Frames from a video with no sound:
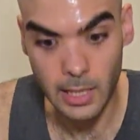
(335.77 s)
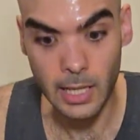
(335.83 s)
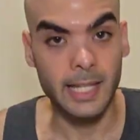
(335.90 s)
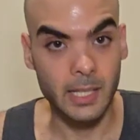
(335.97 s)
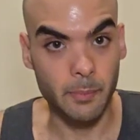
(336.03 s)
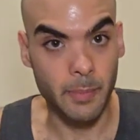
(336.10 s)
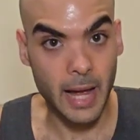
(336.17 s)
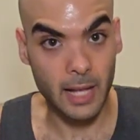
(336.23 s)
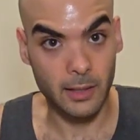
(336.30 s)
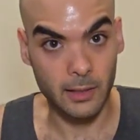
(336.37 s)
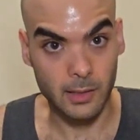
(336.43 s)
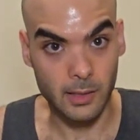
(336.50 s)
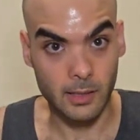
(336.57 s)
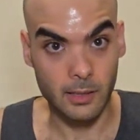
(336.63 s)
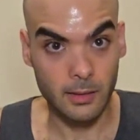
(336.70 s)
is
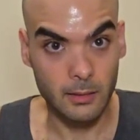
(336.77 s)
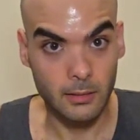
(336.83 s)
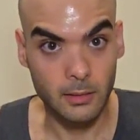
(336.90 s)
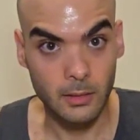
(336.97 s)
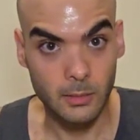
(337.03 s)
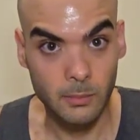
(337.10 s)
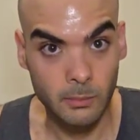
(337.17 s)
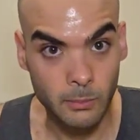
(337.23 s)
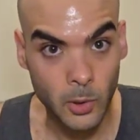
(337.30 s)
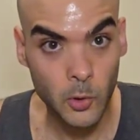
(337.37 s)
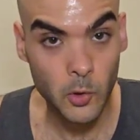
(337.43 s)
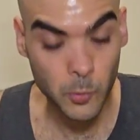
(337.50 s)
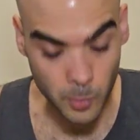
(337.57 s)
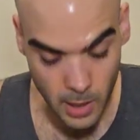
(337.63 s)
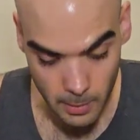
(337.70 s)
balance.
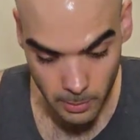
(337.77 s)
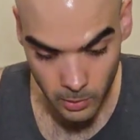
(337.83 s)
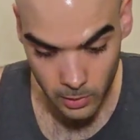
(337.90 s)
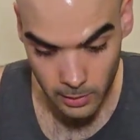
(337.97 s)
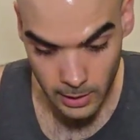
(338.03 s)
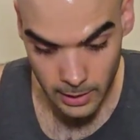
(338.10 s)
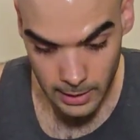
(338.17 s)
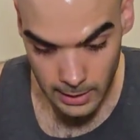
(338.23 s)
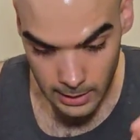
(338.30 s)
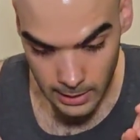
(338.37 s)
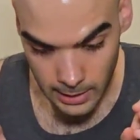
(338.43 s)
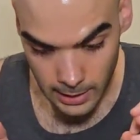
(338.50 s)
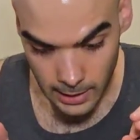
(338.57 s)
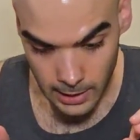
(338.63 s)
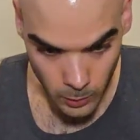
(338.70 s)
Most people
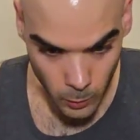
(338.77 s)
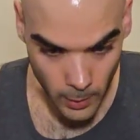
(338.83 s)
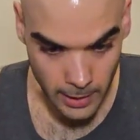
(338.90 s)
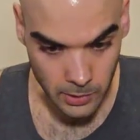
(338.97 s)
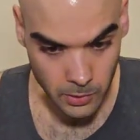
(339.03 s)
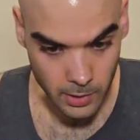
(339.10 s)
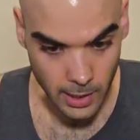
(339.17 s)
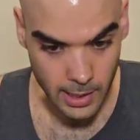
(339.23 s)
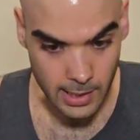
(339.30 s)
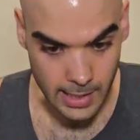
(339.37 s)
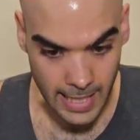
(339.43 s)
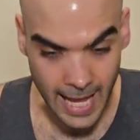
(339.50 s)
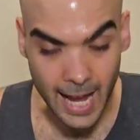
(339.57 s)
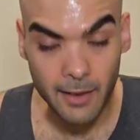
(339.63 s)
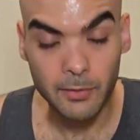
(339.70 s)
who exercise,
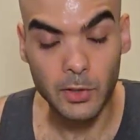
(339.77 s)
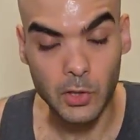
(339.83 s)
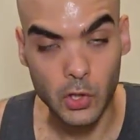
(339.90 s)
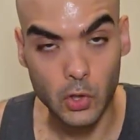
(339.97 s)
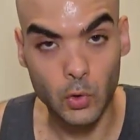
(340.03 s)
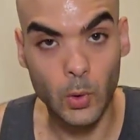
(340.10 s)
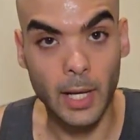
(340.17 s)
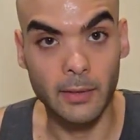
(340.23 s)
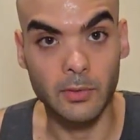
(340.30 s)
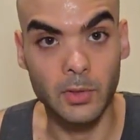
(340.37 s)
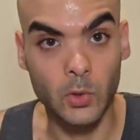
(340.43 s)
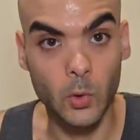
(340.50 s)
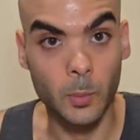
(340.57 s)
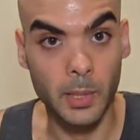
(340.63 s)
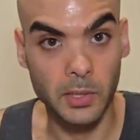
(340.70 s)
they have the strength
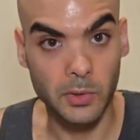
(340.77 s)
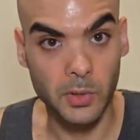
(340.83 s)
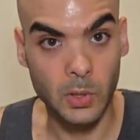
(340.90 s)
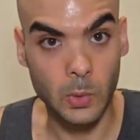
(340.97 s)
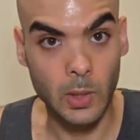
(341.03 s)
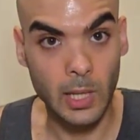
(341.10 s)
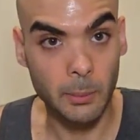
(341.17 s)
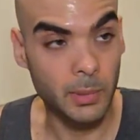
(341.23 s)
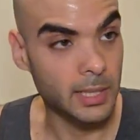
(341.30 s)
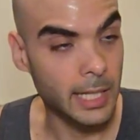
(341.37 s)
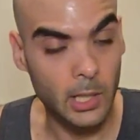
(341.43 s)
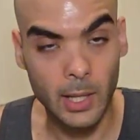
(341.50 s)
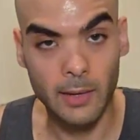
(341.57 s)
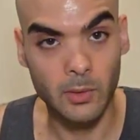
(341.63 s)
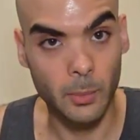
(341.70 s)
to do a pistol squat, but
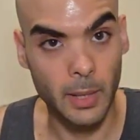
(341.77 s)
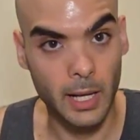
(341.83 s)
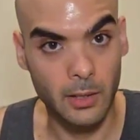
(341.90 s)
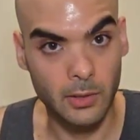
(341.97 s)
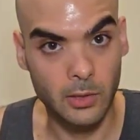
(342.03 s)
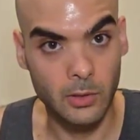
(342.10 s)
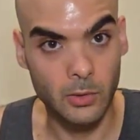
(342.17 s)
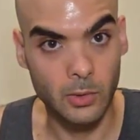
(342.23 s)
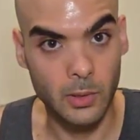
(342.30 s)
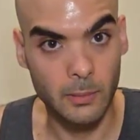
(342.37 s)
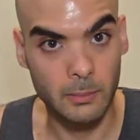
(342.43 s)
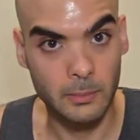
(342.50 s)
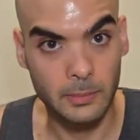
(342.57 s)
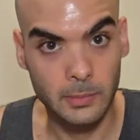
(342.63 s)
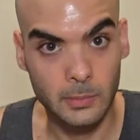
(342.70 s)
they don't have the balance.
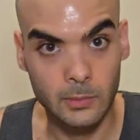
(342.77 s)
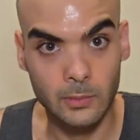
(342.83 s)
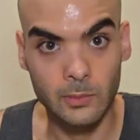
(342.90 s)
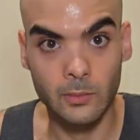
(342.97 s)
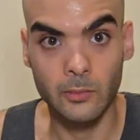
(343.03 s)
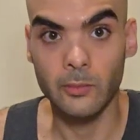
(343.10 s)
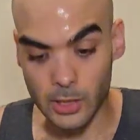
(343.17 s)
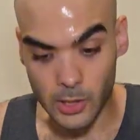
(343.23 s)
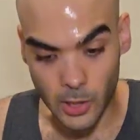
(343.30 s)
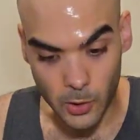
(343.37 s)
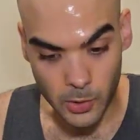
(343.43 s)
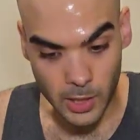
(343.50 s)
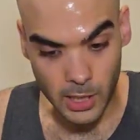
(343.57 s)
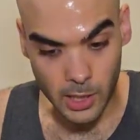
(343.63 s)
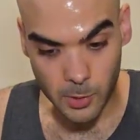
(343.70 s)
So
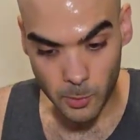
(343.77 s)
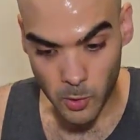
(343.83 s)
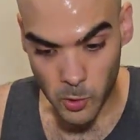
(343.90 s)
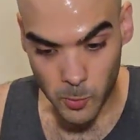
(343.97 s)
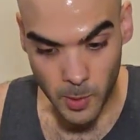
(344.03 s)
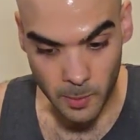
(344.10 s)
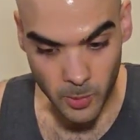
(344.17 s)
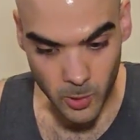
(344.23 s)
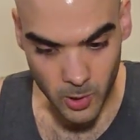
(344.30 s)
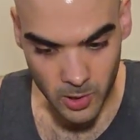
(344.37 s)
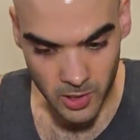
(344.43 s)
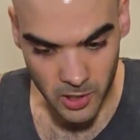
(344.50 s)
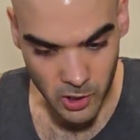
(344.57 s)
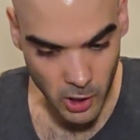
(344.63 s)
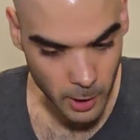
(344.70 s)
since most people
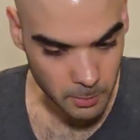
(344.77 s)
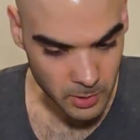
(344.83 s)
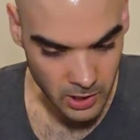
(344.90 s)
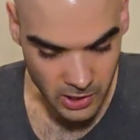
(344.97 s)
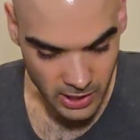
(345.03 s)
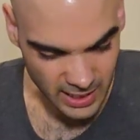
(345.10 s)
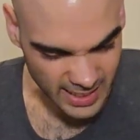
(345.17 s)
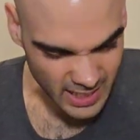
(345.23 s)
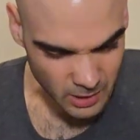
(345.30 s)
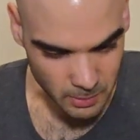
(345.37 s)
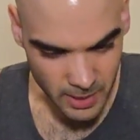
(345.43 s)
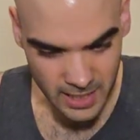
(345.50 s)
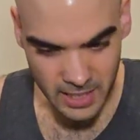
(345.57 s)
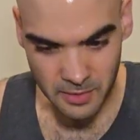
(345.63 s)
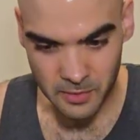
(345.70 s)
are shaped just a little
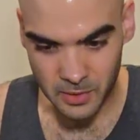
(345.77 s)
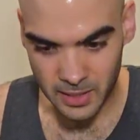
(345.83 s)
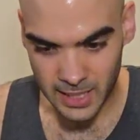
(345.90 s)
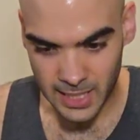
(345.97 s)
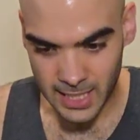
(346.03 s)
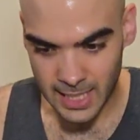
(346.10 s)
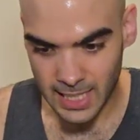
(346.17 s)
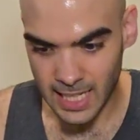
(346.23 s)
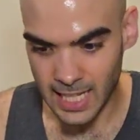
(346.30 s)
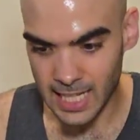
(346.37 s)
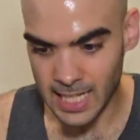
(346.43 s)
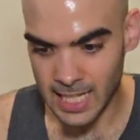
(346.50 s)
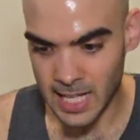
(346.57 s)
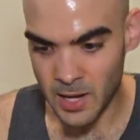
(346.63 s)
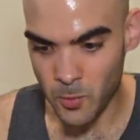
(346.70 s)
bit differently,
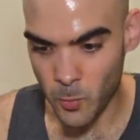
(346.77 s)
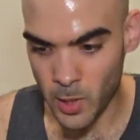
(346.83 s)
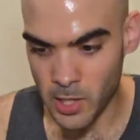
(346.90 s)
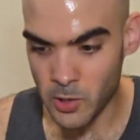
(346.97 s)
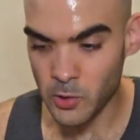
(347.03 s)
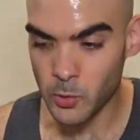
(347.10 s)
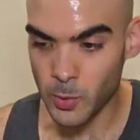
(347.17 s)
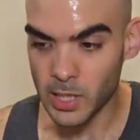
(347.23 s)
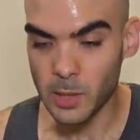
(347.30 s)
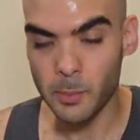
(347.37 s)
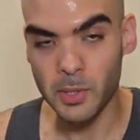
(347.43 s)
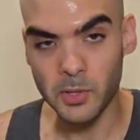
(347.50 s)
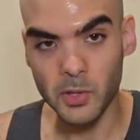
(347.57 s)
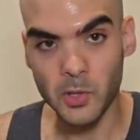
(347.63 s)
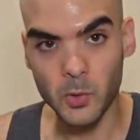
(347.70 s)
when you're doing the
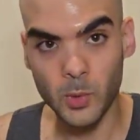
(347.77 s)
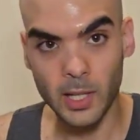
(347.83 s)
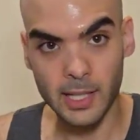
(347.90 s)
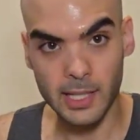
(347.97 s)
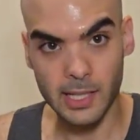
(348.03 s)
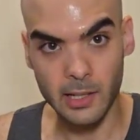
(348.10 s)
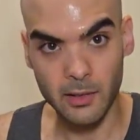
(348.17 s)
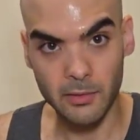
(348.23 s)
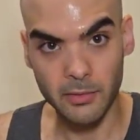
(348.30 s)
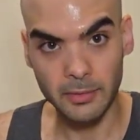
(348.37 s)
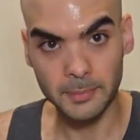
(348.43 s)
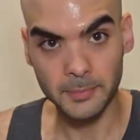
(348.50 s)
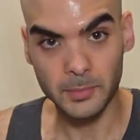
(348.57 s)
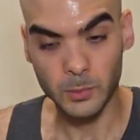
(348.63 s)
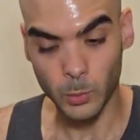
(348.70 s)
pistol squat itself,
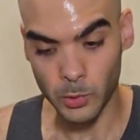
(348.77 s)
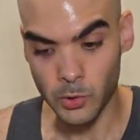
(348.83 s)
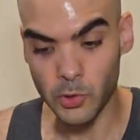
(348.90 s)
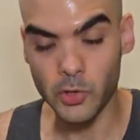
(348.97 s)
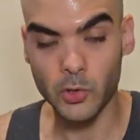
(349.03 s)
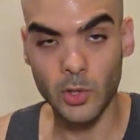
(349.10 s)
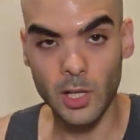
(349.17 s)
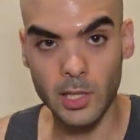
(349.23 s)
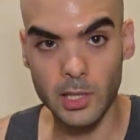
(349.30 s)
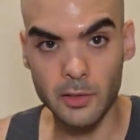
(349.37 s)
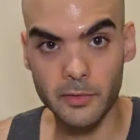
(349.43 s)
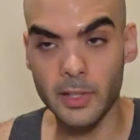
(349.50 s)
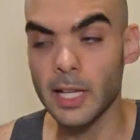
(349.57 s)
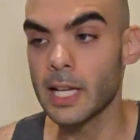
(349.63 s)
once you're strong enough,